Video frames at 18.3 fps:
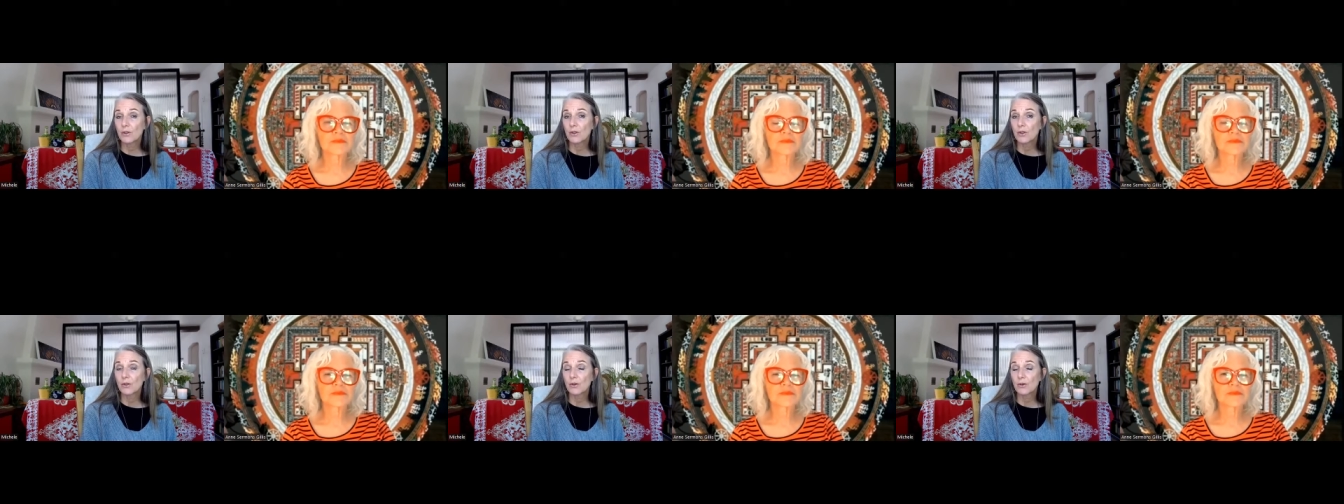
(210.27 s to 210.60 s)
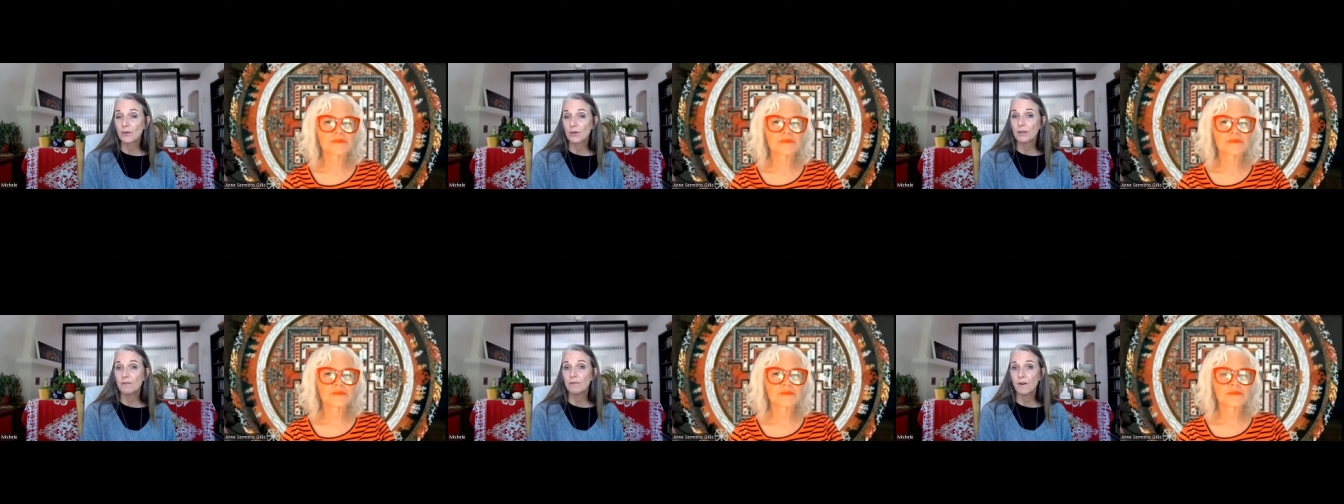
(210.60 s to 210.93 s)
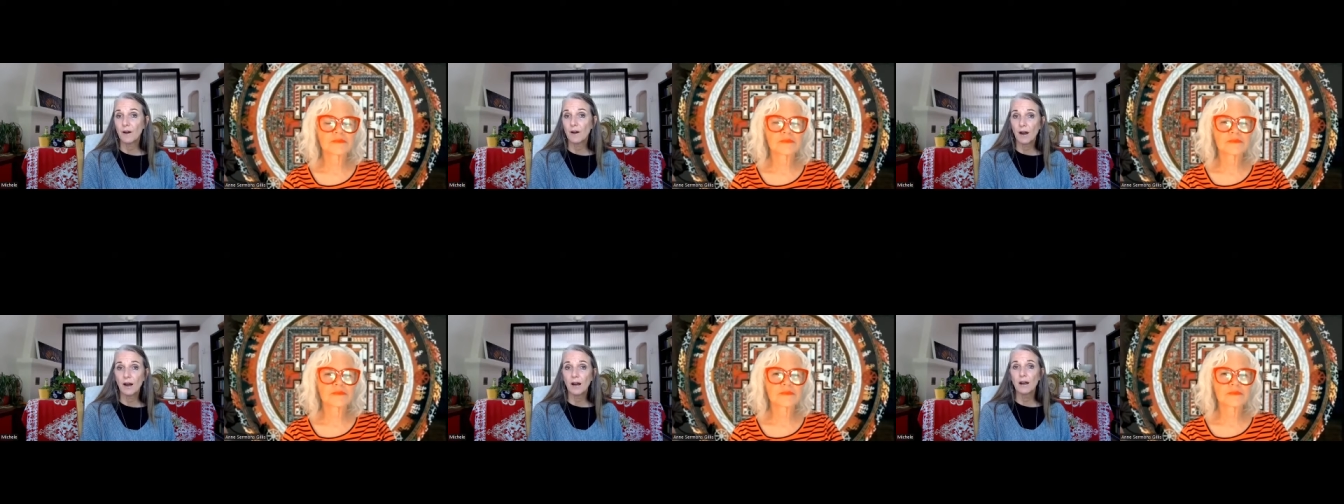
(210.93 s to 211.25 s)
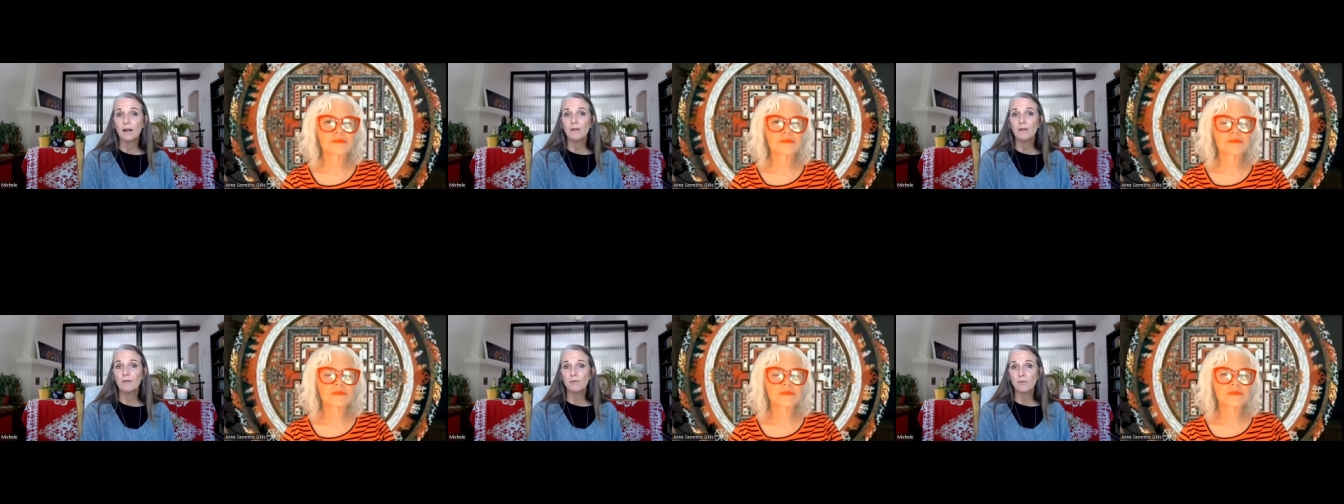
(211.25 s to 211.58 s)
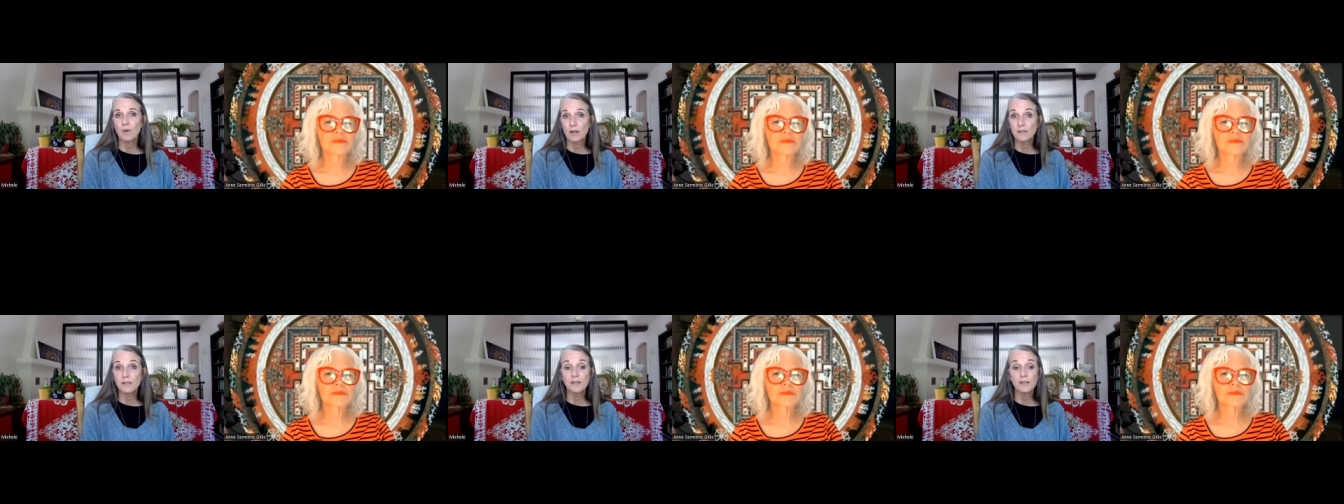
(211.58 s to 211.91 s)
35
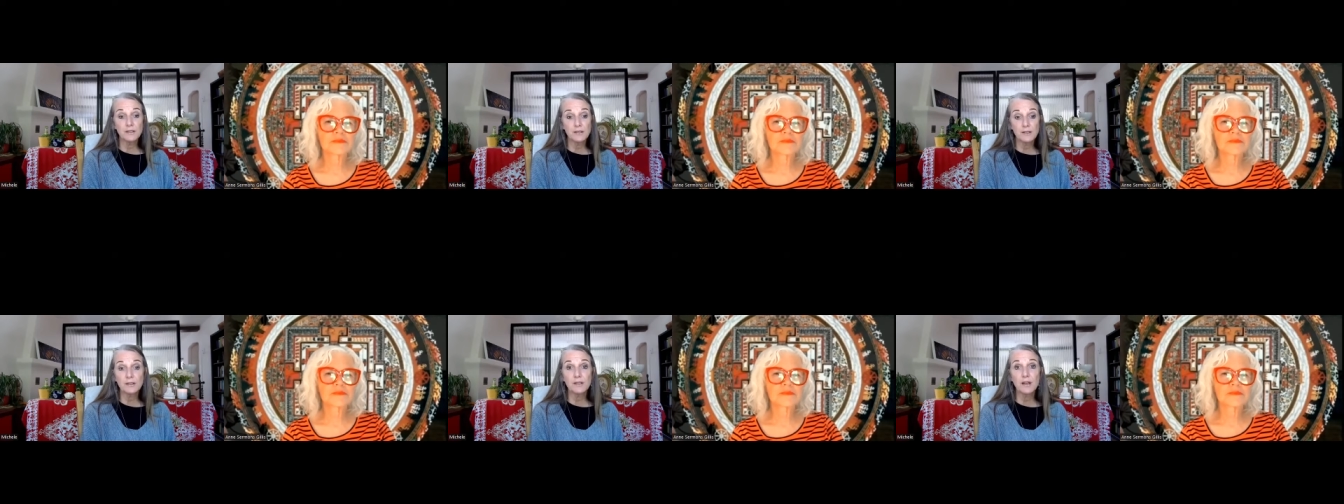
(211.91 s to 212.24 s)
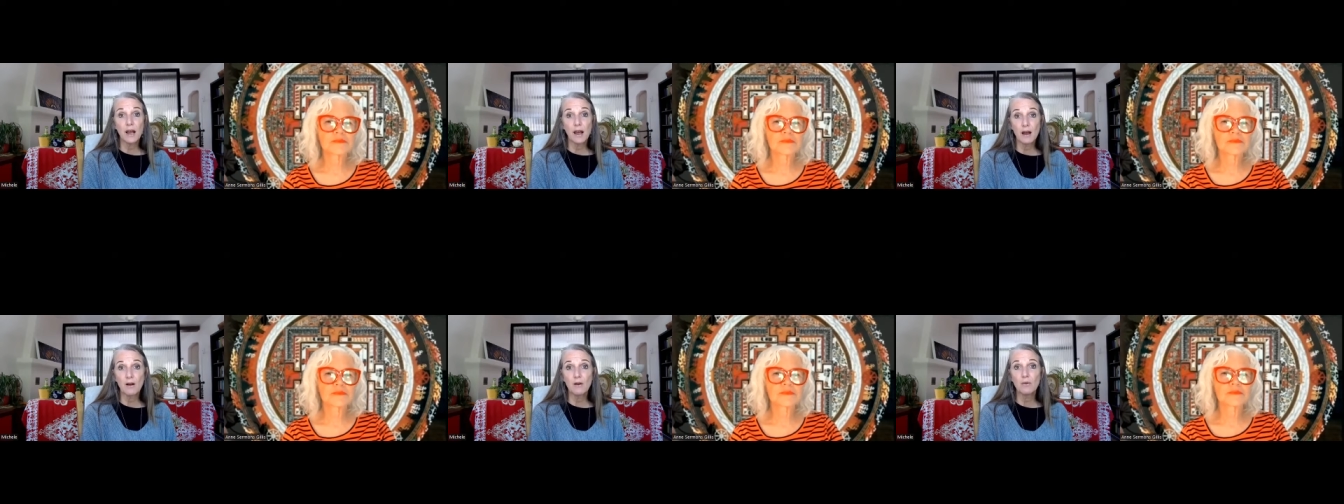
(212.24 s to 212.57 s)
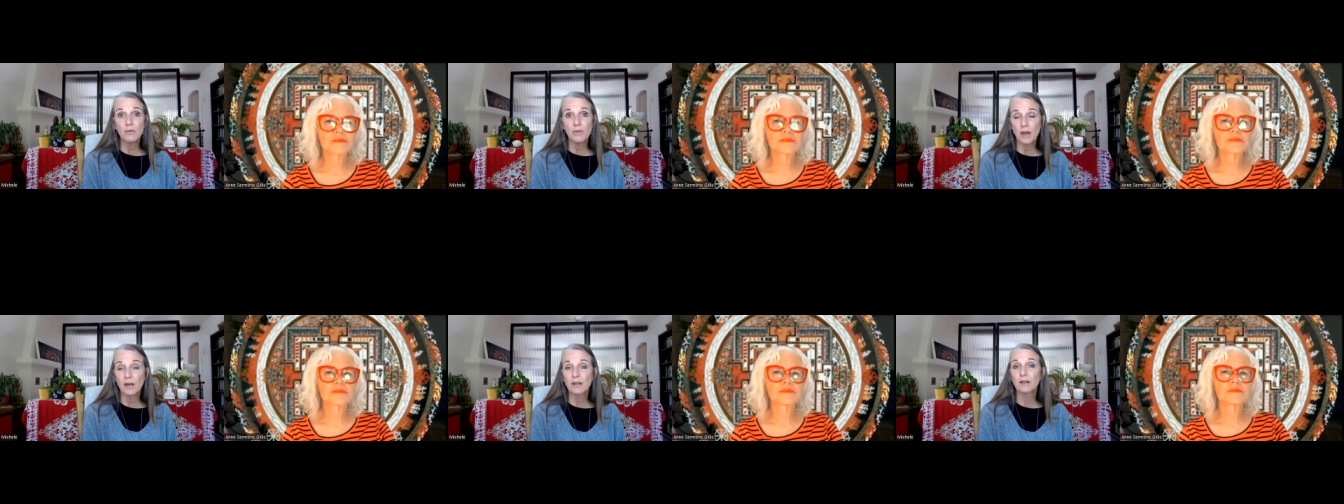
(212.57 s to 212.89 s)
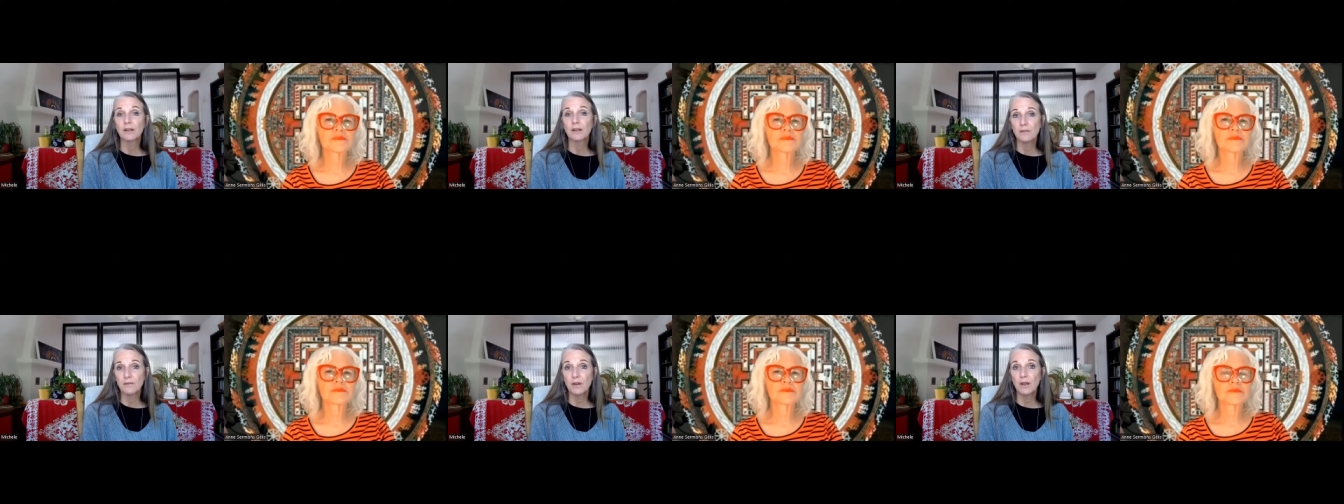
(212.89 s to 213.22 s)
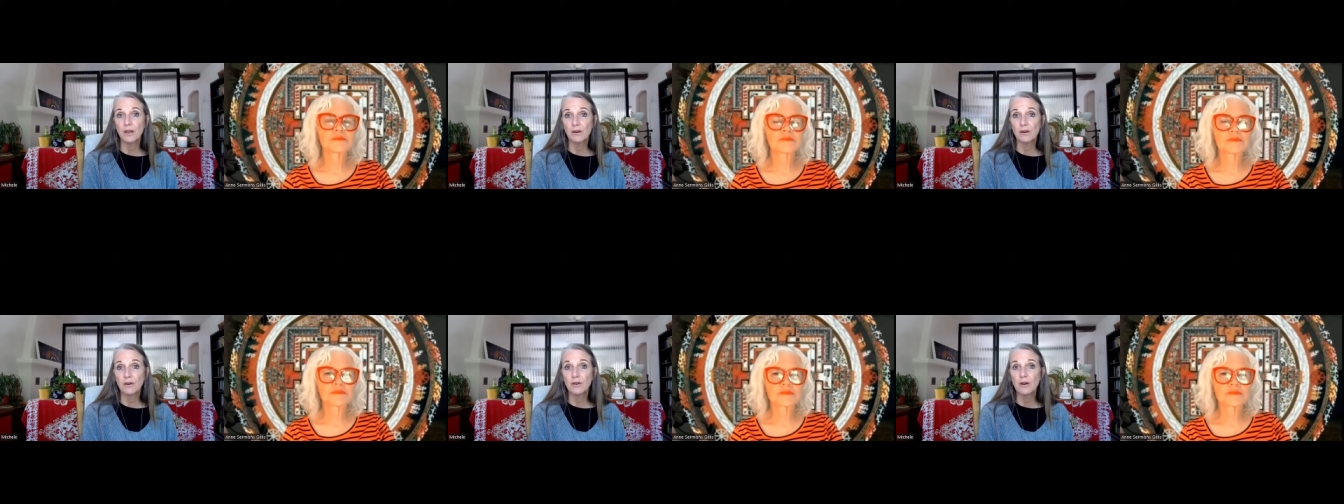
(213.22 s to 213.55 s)
residents now that live
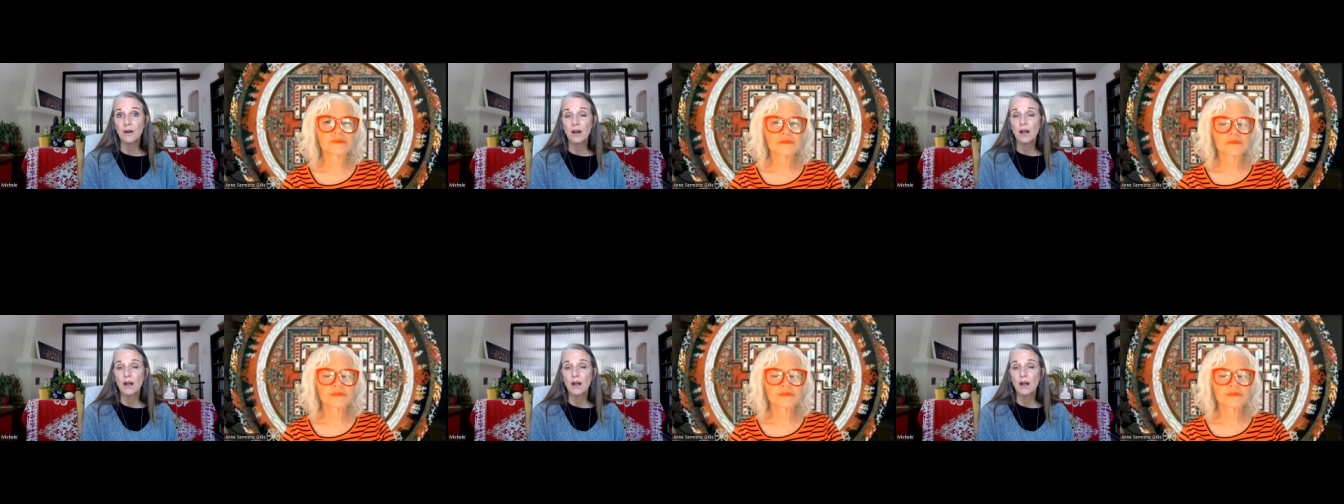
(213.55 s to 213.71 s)
here,